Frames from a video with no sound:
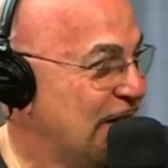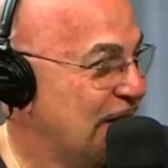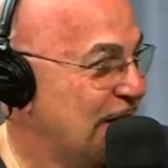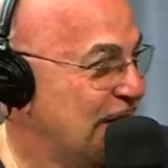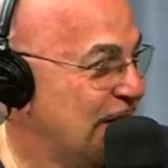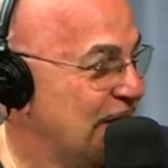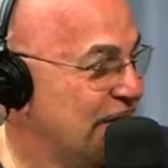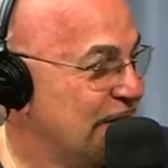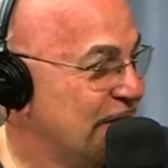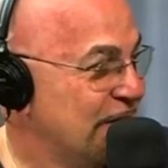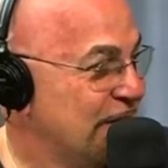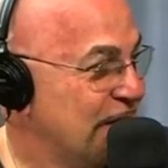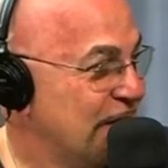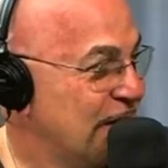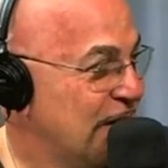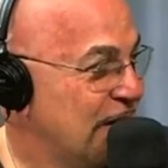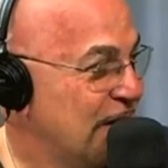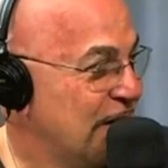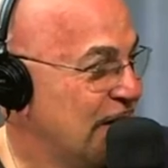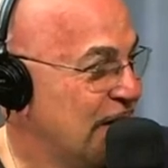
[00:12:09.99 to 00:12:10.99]
You know,
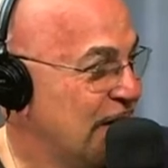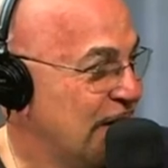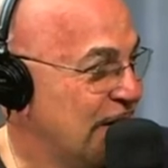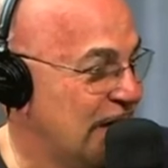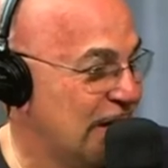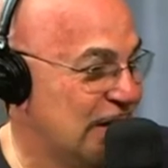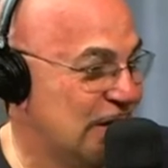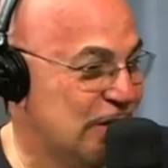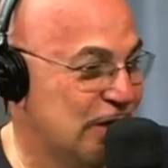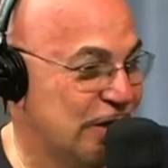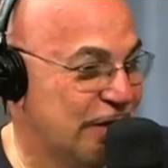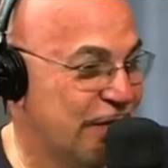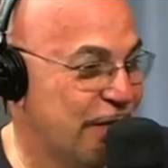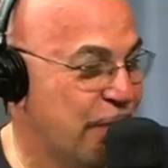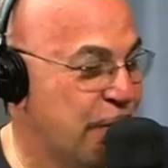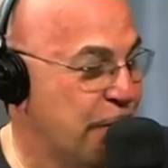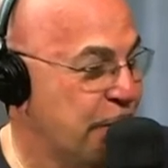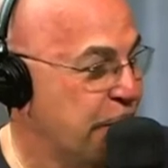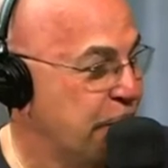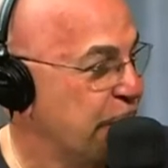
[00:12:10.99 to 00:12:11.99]
I mean, unless I, there's
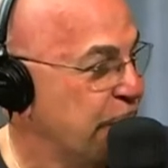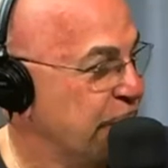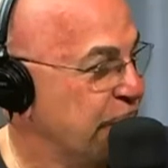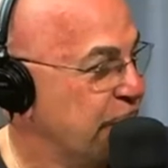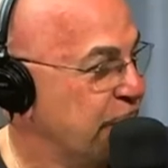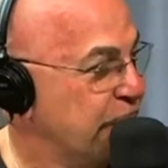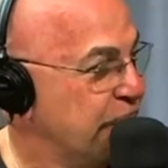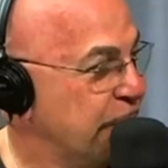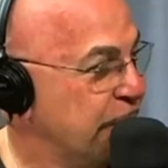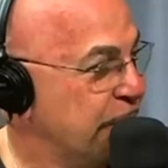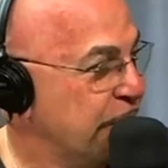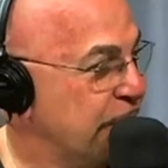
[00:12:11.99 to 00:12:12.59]
four to a room.